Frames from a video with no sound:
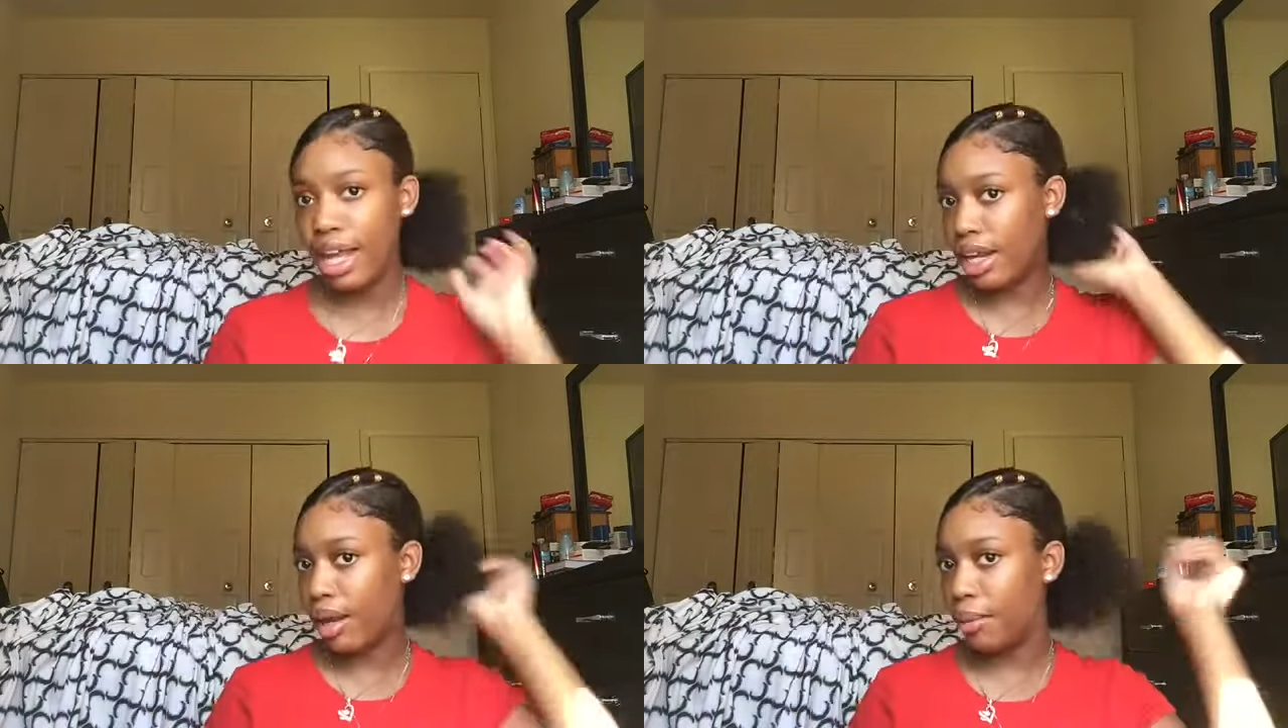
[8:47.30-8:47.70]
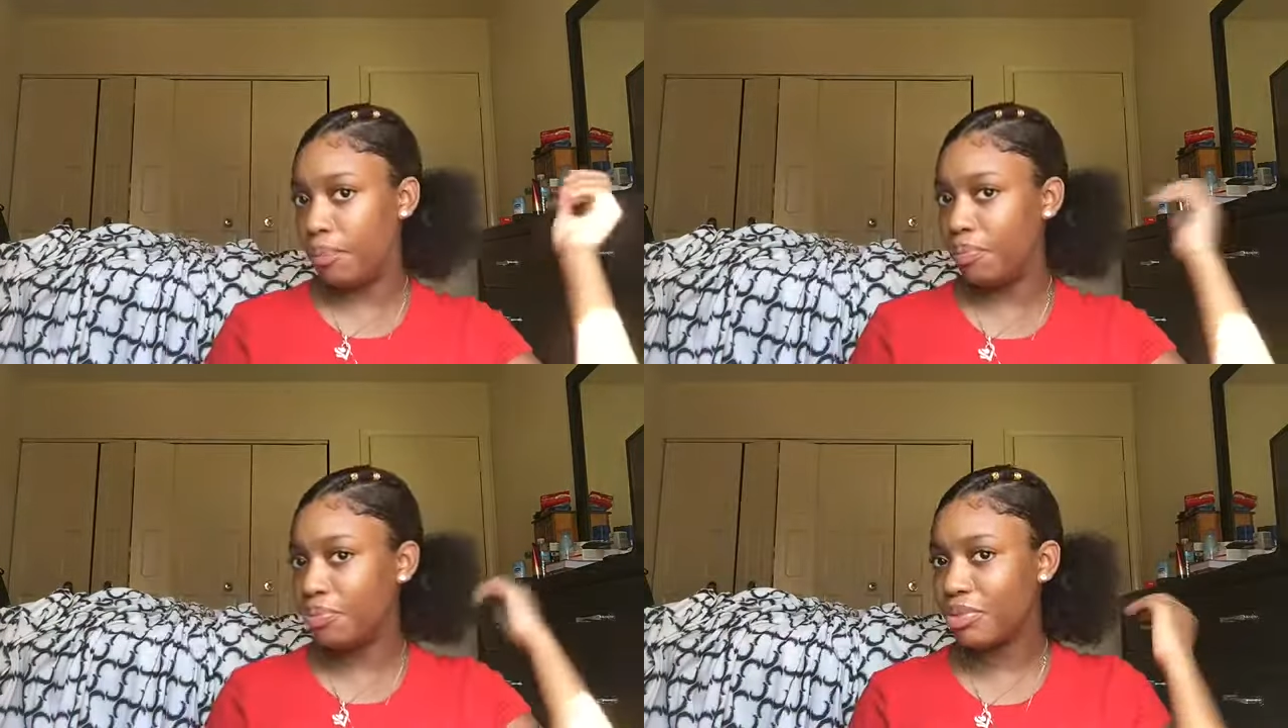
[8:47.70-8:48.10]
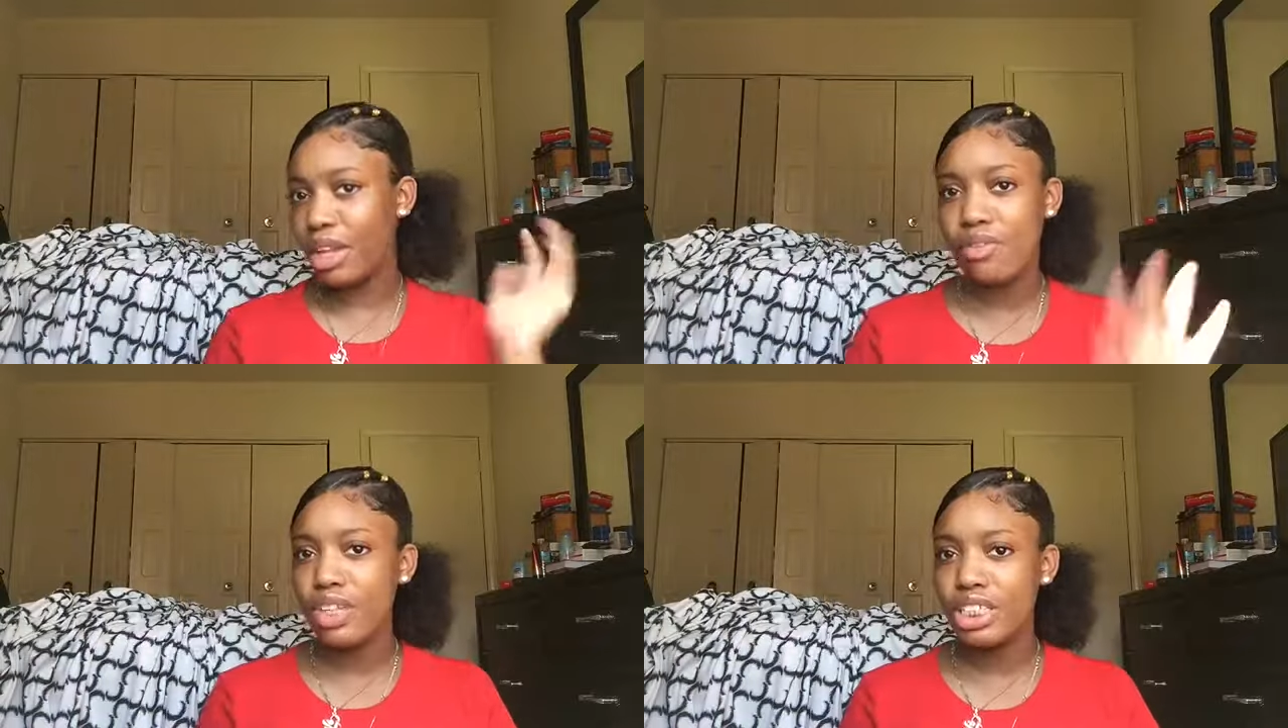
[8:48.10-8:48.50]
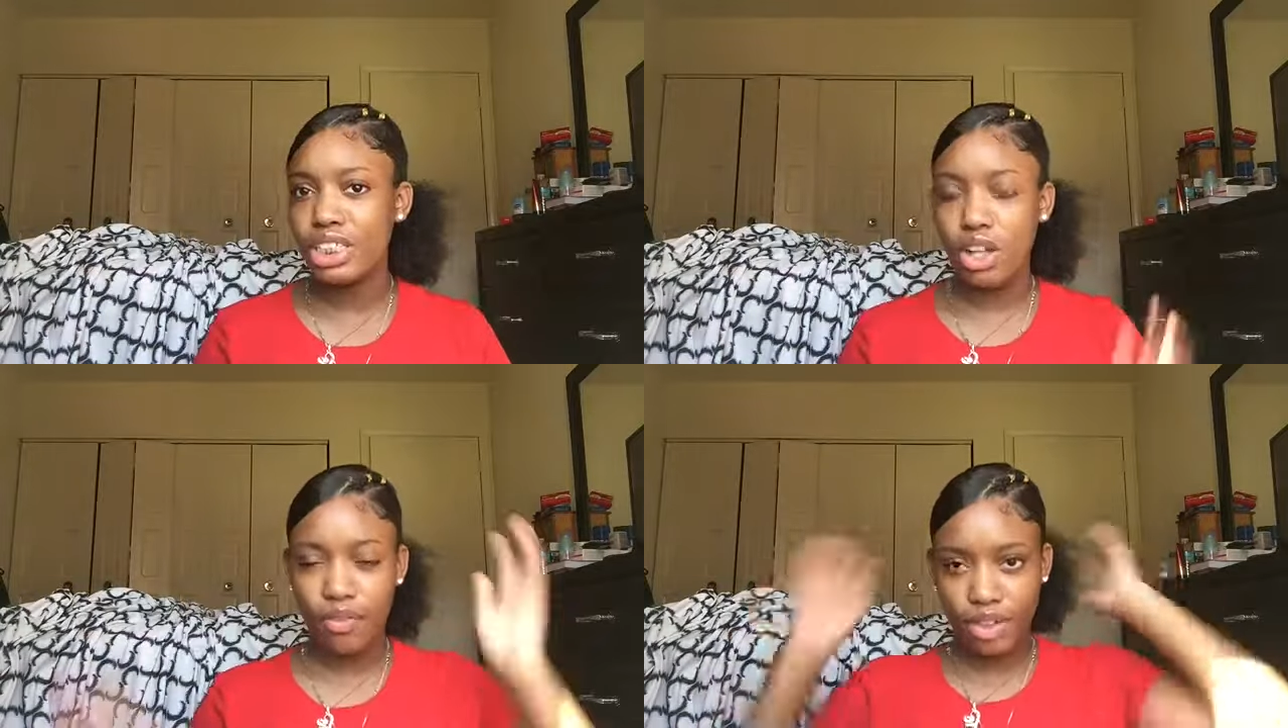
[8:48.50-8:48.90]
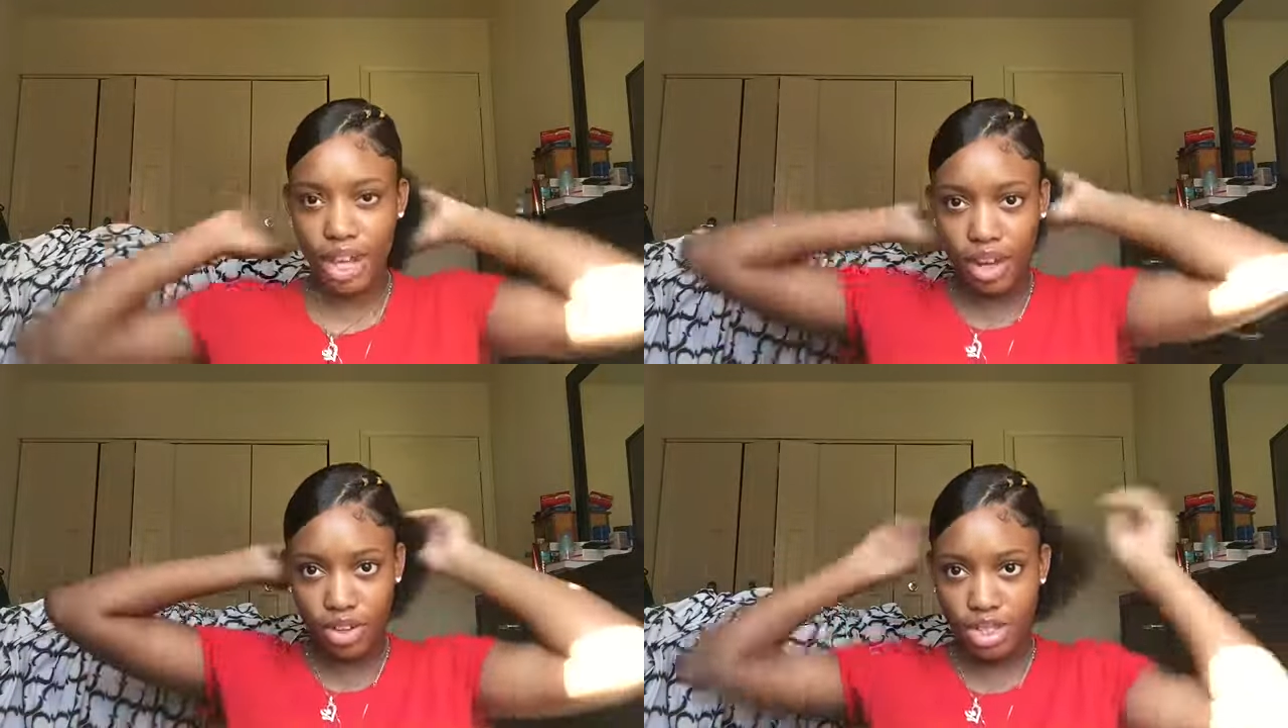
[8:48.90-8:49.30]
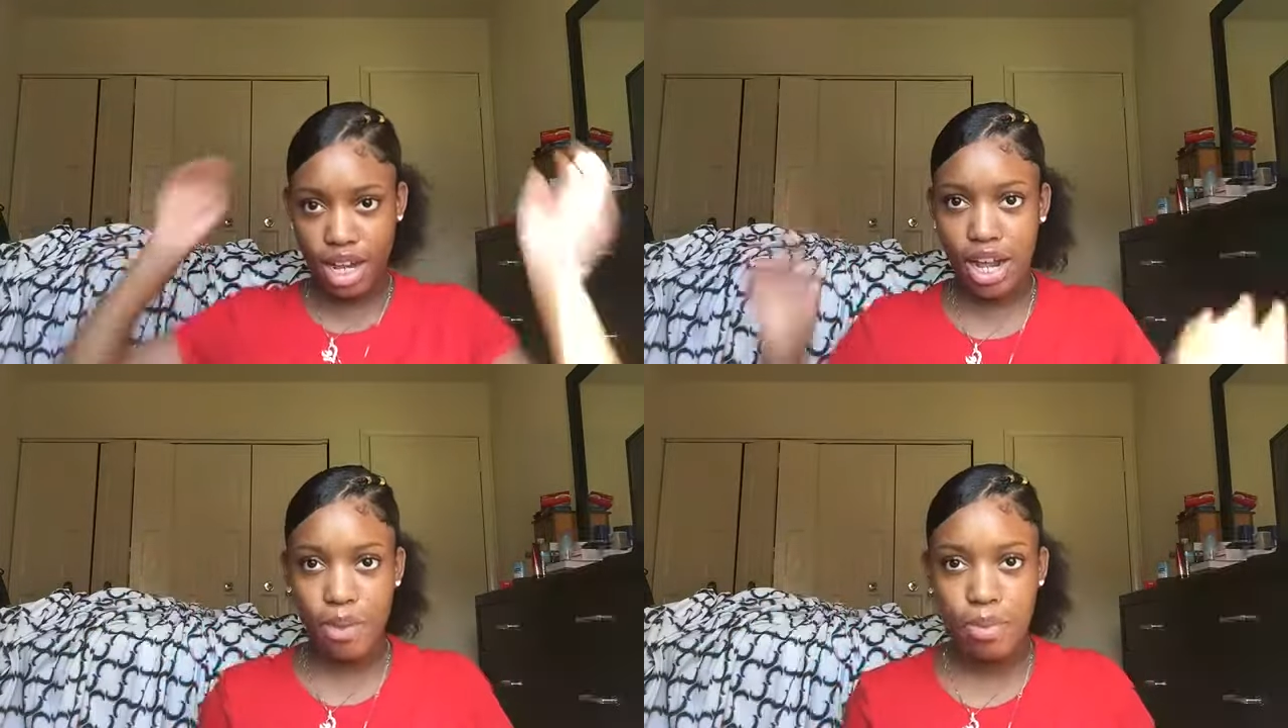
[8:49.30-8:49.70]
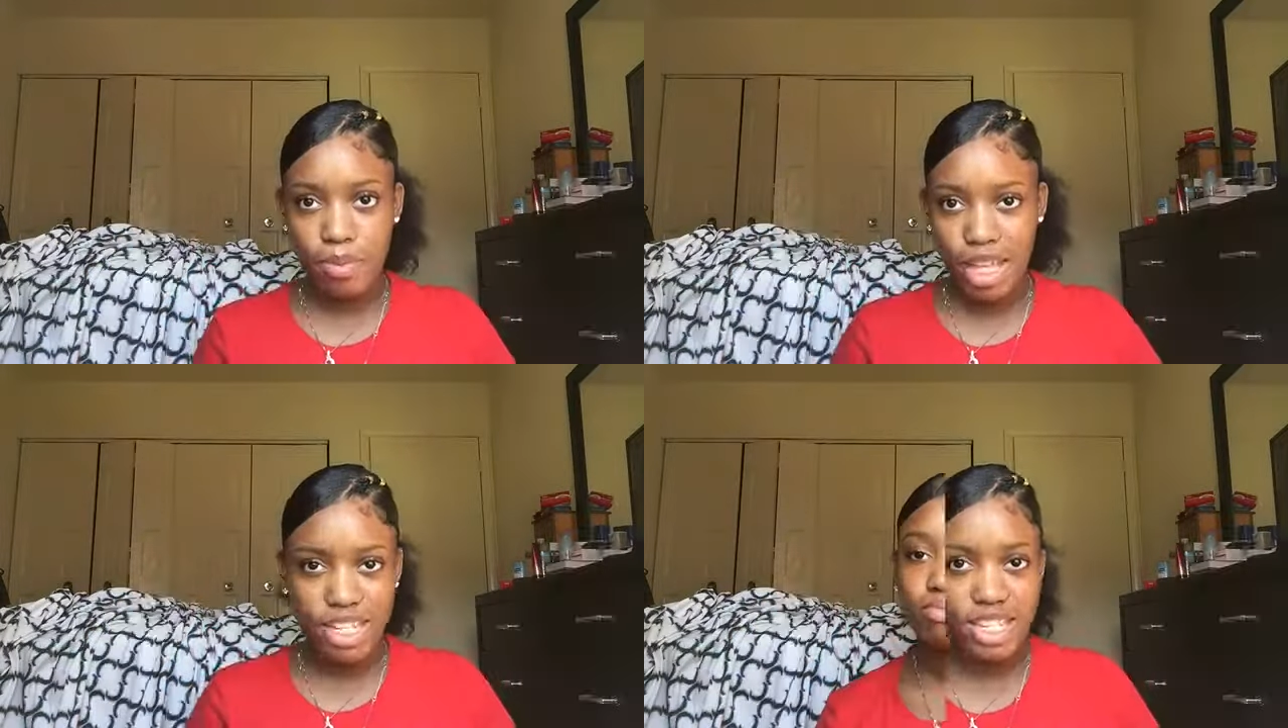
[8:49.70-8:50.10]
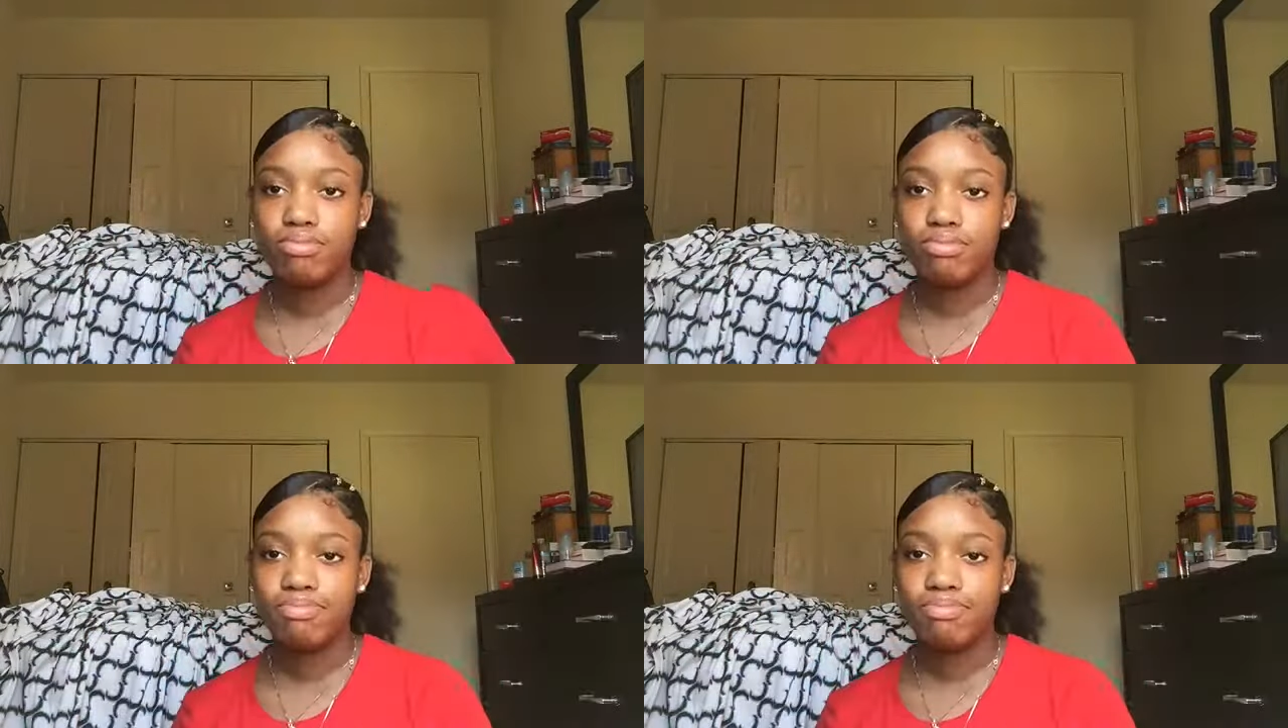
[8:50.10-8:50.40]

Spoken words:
and finishing off the hairstyle, and